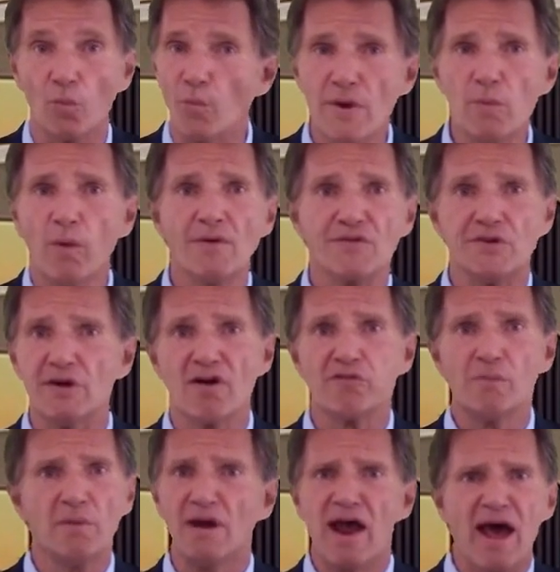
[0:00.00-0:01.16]
We want
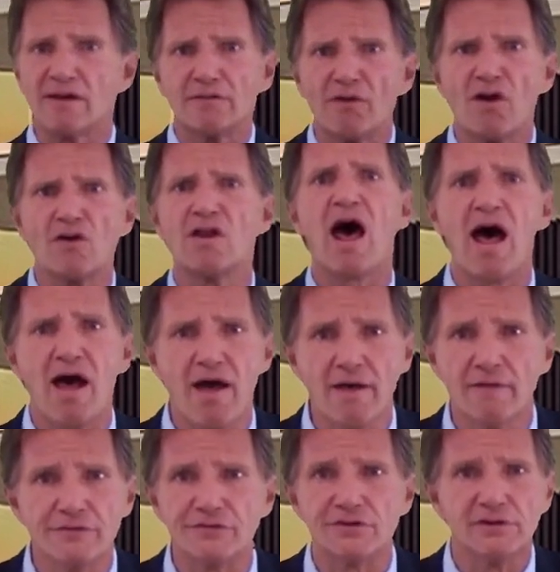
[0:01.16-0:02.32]
government out of our
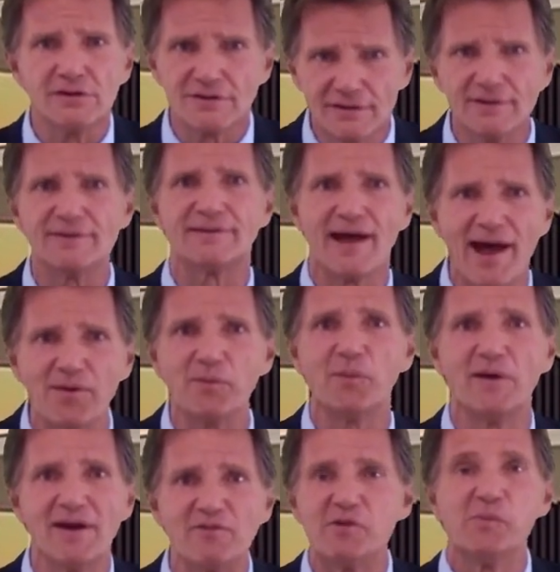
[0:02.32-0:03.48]
lives. Isn't that
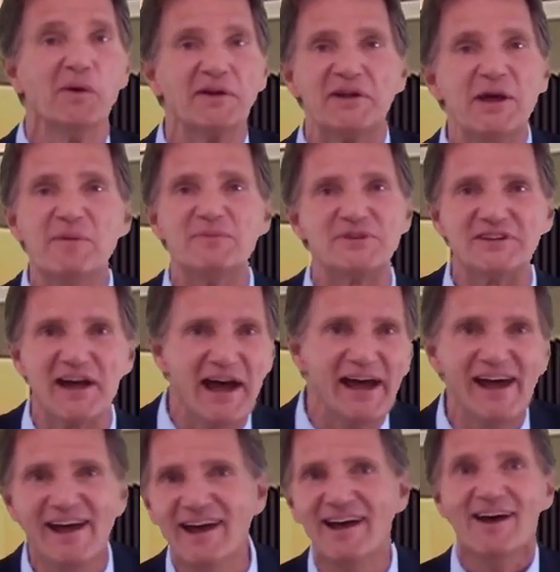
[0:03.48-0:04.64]
what everyone keeps
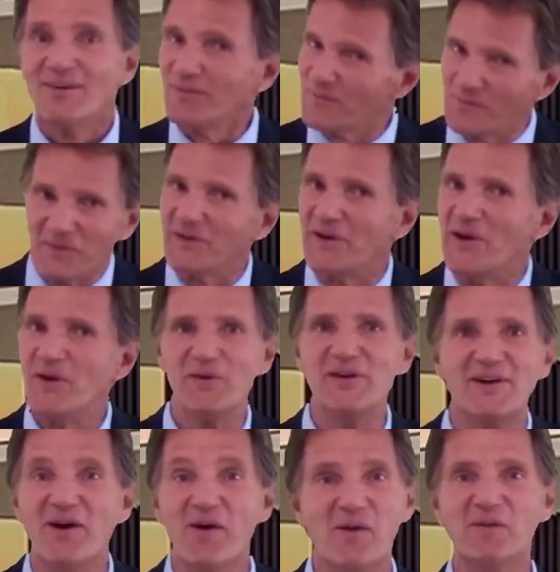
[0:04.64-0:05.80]
saying? Well, here
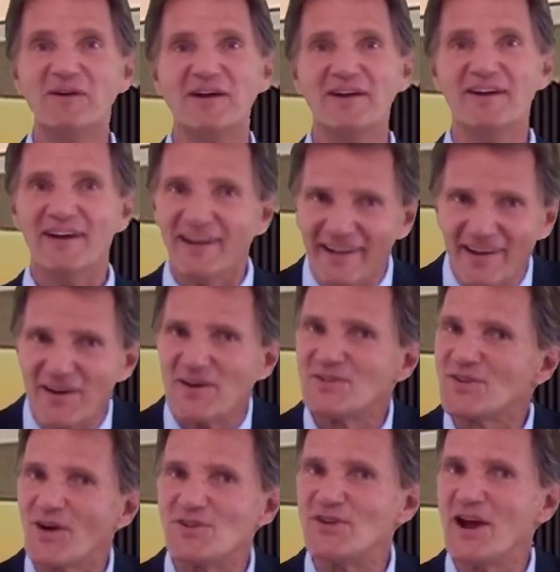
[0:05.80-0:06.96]
you go.
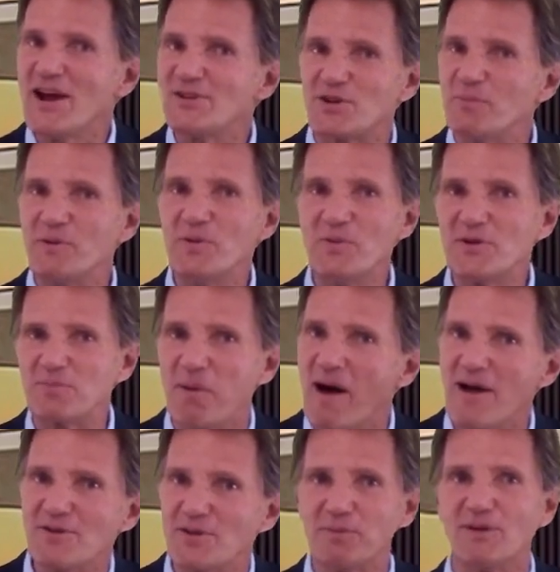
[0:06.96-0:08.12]
Here's our chance to be
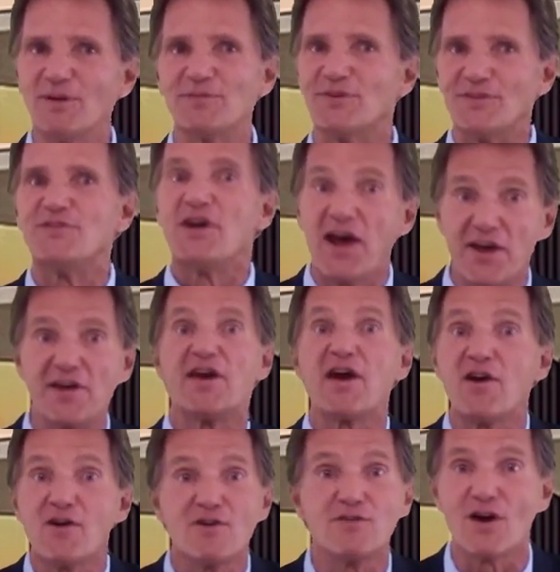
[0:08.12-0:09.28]
responsible, to take
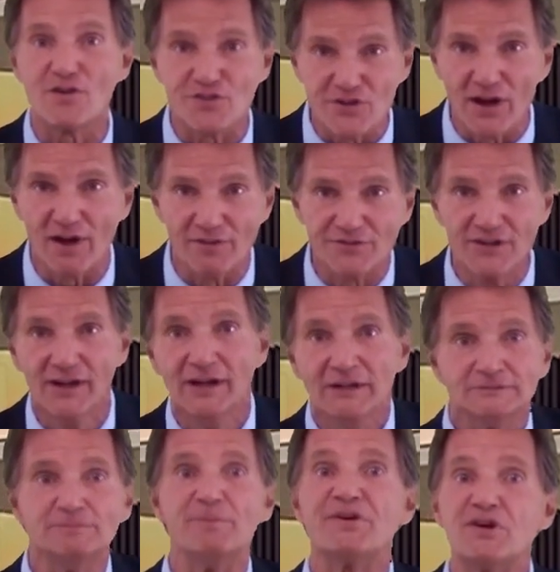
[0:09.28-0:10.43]
care of ourselves,
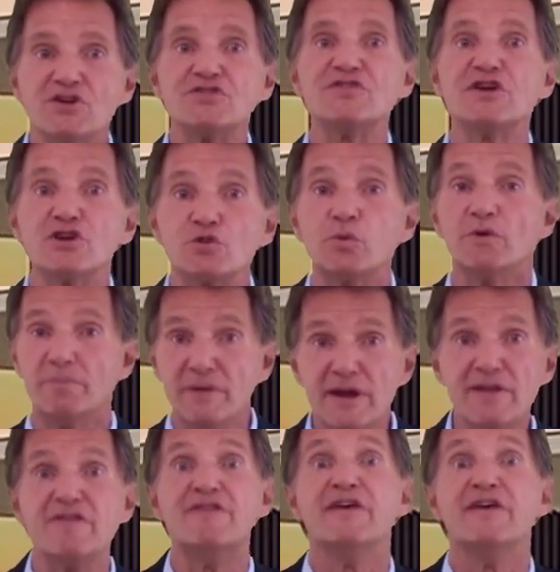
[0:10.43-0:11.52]
because this would be